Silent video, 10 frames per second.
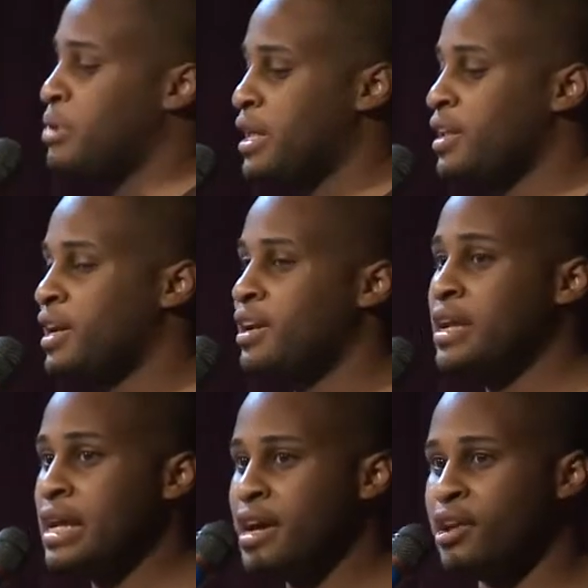compelling,
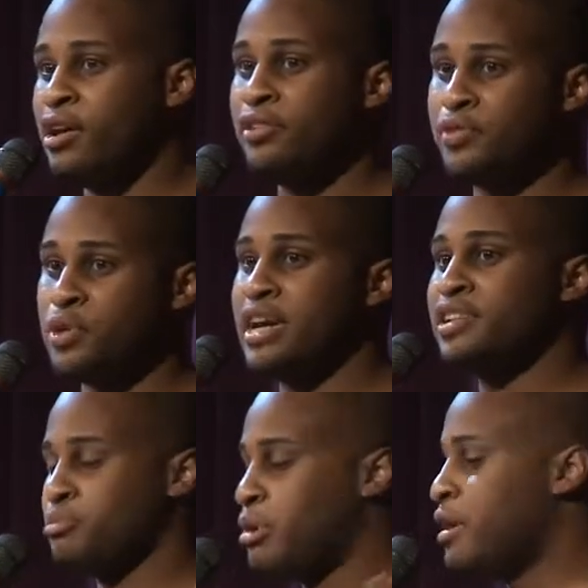and all of you
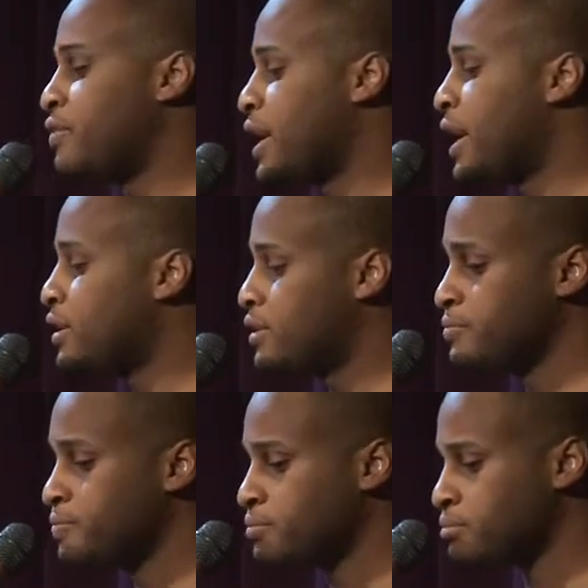guys are part of that.
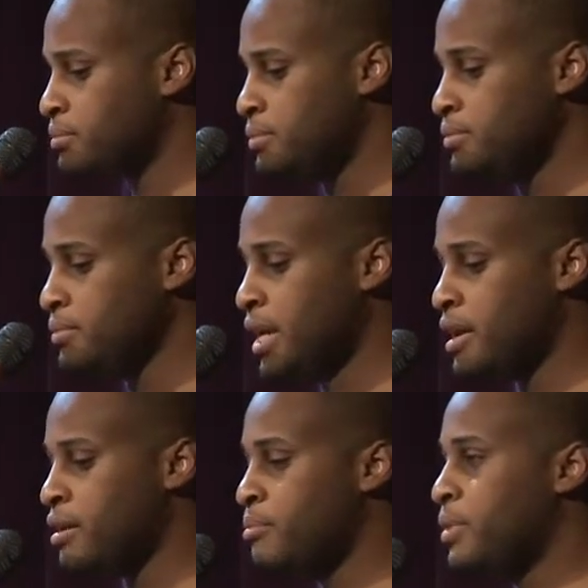
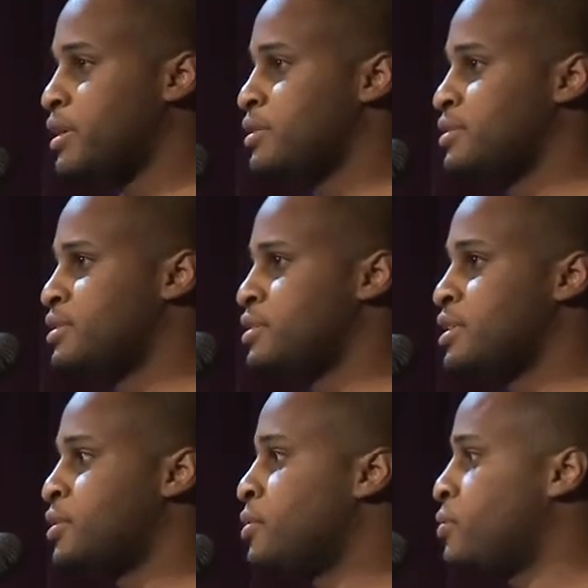Um,
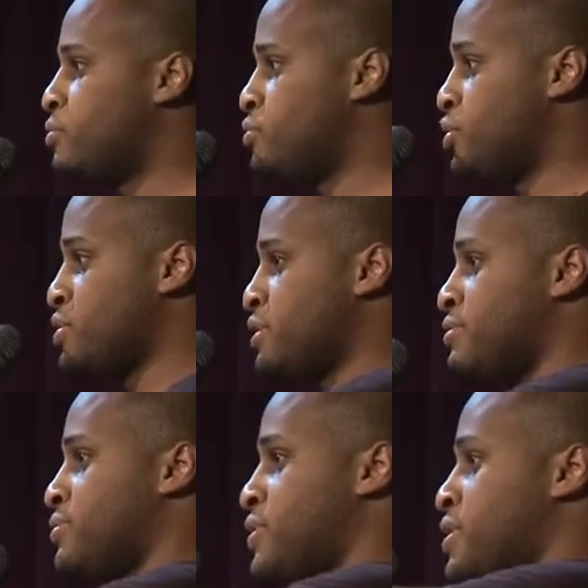so
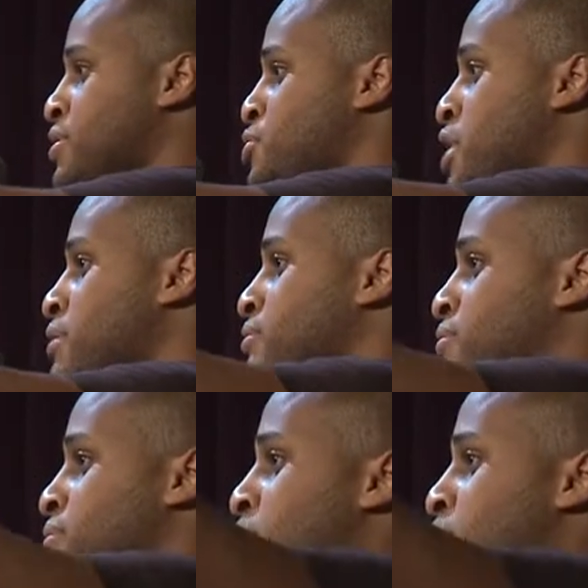Joseph, Jeff,